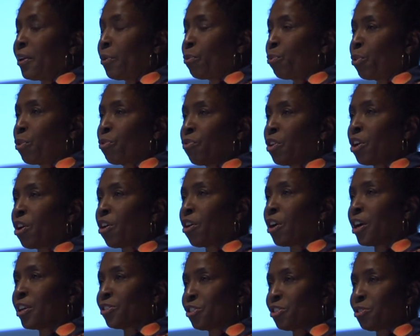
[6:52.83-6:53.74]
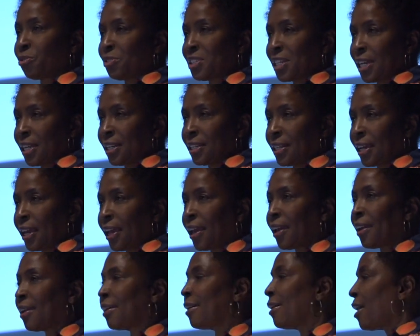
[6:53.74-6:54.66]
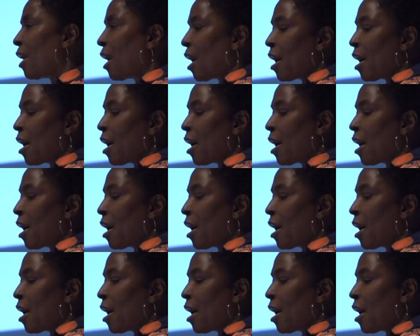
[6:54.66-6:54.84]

with regards to day-to-day,